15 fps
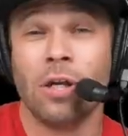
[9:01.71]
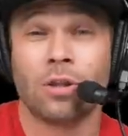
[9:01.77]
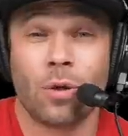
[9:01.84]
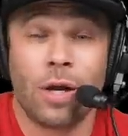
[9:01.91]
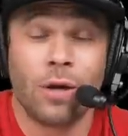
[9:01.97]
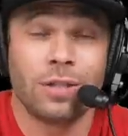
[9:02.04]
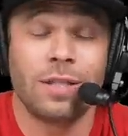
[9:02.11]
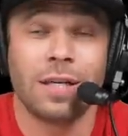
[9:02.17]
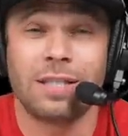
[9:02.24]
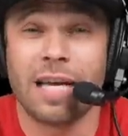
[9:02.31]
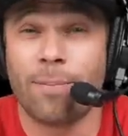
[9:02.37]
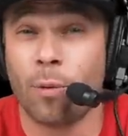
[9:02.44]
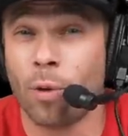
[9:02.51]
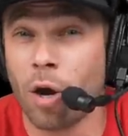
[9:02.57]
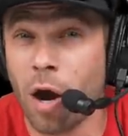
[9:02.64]
So here's an
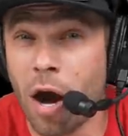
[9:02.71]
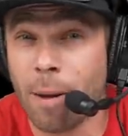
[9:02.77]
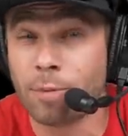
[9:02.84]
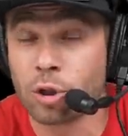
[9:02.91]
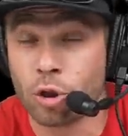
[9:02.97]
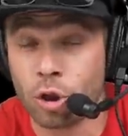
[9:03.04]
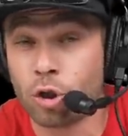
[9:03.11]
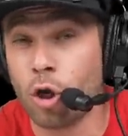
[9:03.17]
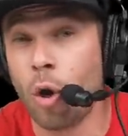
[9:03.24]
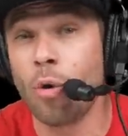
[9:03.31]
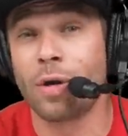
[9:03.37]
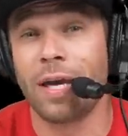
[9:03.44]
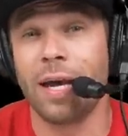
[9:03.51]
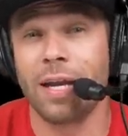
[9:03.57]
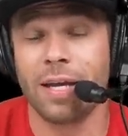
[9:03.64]
example where Hobbs could go
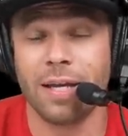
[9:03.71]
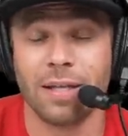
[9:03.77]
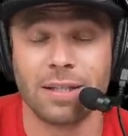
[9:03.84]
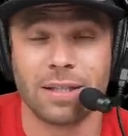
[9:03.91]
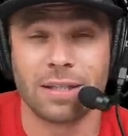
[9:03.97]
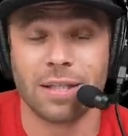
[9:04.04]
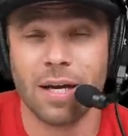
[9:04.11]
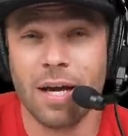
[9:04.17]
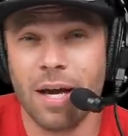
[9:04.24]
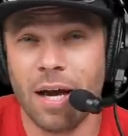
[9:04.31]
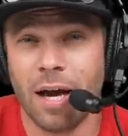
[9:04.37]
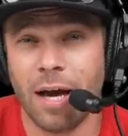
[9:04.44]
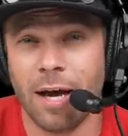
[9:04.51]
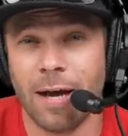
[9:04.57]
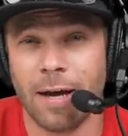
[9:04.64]
get his
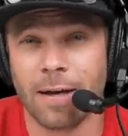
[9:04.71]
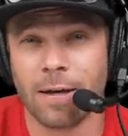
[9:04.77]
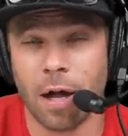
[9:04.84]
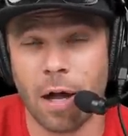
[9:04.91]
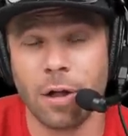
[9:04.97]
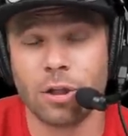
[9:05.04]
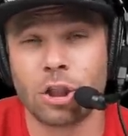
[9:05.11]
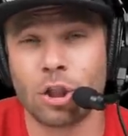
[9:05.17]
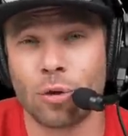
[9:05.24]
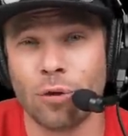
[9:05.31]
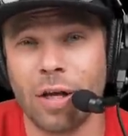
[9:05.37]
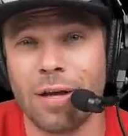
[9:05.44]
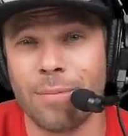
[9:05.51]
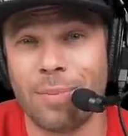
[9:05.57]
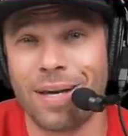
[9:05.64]
college
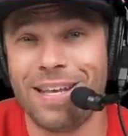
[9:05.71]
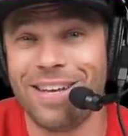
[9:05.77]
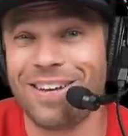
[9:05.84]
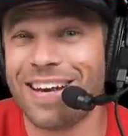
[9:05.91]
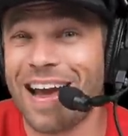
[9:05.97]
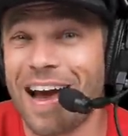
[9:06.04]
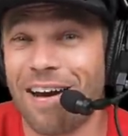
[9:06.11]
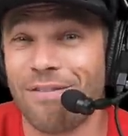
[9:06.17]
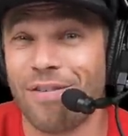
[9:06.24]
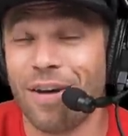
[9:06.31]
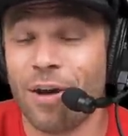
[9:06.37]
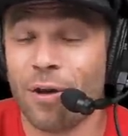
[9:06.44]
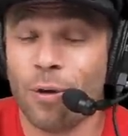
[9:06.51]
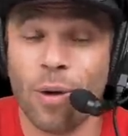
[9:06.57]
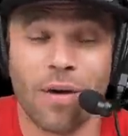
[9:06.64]
degree, but he could have
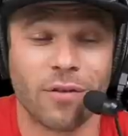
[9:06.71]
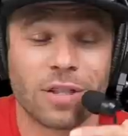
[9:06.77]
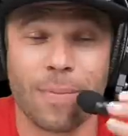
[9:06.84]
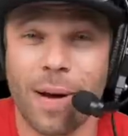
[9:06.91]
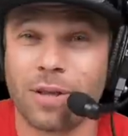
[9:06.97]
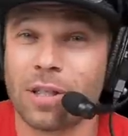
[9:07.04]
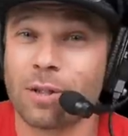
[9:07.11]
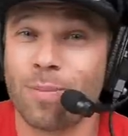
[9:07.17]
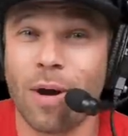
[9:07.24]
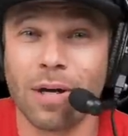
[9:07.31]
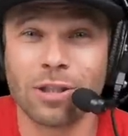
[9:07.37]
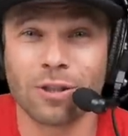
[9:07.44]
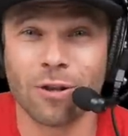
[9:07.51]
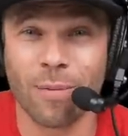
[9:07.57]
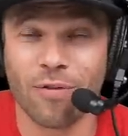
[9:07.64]
whoever's about to
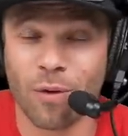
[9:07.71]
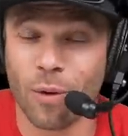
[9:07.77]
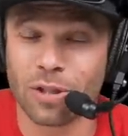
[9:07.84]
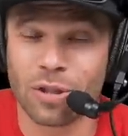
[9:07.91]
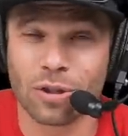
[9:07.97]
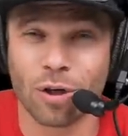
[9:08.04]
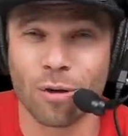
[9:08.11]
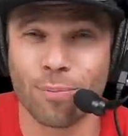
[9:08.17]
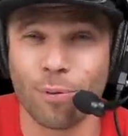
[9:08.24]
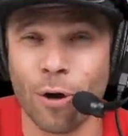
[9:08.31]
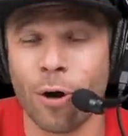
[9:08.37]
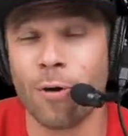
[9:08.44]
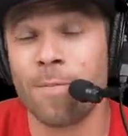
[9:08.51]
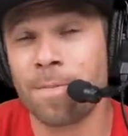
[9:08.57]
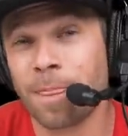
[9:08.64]
sponsor him, if he wants to turn
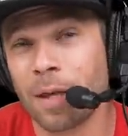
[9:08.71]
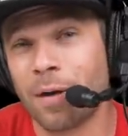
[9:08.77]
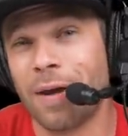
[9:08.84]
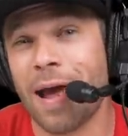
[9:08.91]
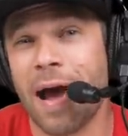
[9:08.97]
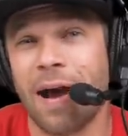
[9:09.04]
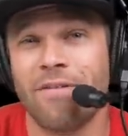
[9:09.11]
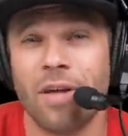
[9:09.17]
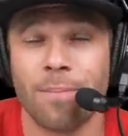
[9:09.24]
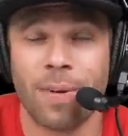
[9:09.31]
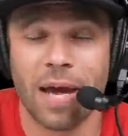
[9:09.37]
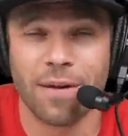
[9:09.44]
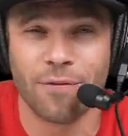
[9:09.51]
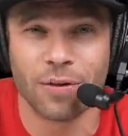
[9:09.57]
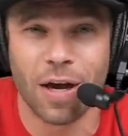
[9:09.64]
pro, could have them
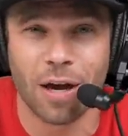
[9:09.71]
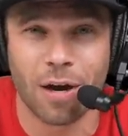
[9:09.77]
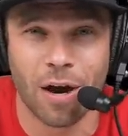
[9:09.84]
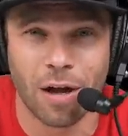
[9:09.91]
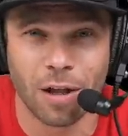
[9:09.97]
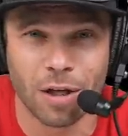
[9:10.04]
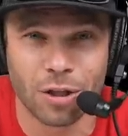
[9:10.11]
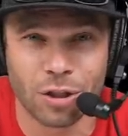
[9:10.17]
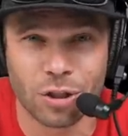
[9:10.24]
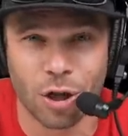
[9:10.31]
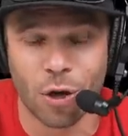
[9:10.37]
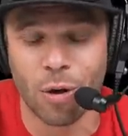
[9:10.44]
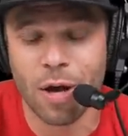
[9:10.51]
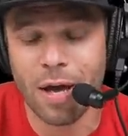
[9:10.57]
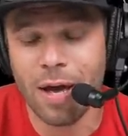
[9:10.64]
pay for that college.
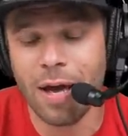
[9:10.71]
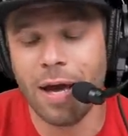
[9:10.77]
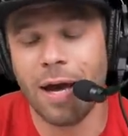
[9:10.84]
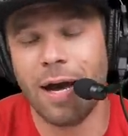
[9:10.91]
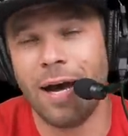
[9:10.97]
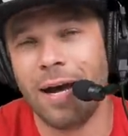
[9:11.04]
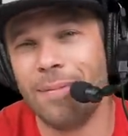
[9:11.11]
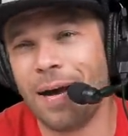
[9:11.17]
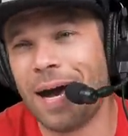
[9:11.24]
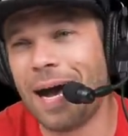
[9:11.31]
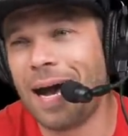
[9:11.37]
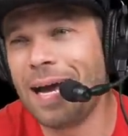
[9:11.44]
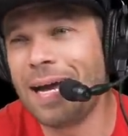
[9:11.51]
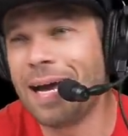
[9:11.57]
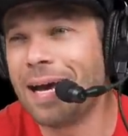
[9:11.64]
So
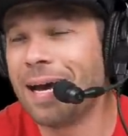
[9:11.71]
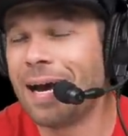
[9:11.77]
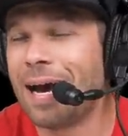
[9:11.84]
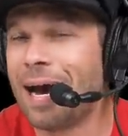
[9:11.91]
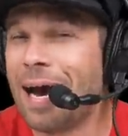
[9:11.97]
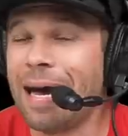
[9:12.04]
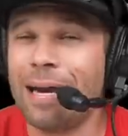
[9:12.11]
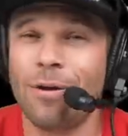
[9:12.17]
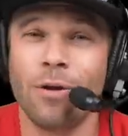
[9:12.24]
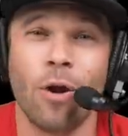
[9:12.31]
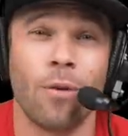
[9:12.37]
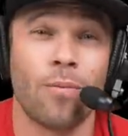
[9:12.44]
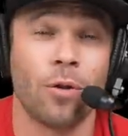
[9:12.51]
I don't know.